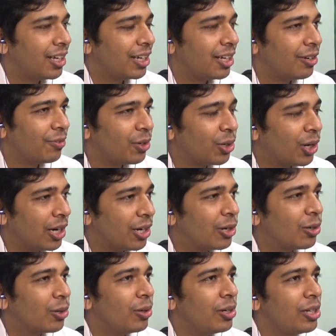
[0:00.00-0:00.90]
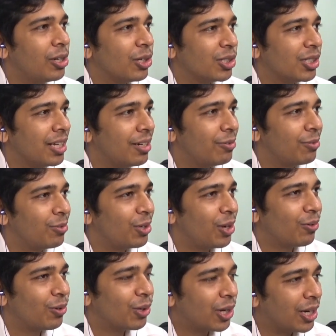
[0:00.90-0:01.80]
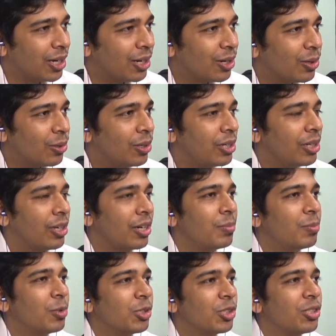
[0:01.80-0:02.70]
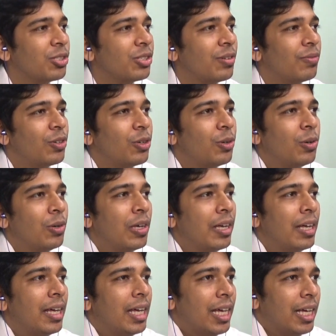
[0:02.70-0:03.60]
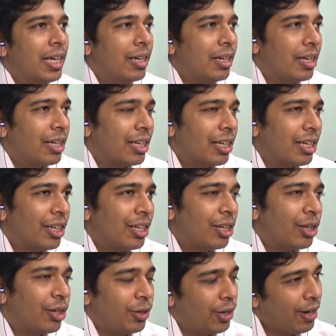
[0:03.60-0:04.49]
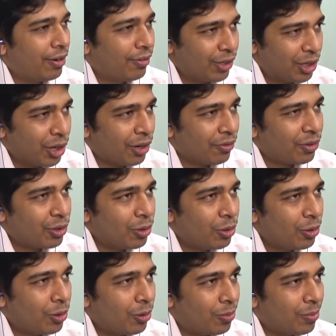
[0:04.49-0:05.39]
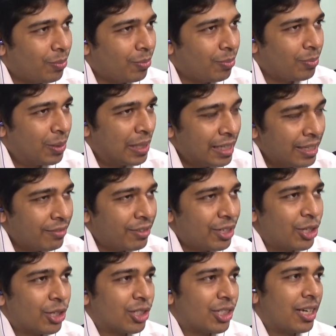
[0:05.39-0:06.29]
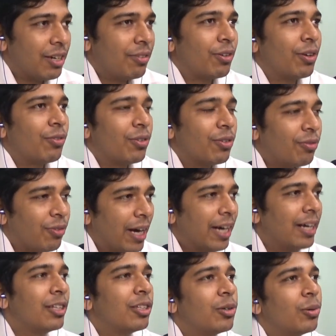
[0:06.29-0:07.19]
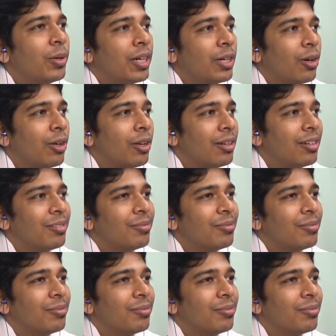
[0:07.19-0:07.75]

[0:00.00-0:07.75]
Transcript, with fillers: you have to control yourself. You have to control your emotions. You have to believe in yourself. You have to fight through it all,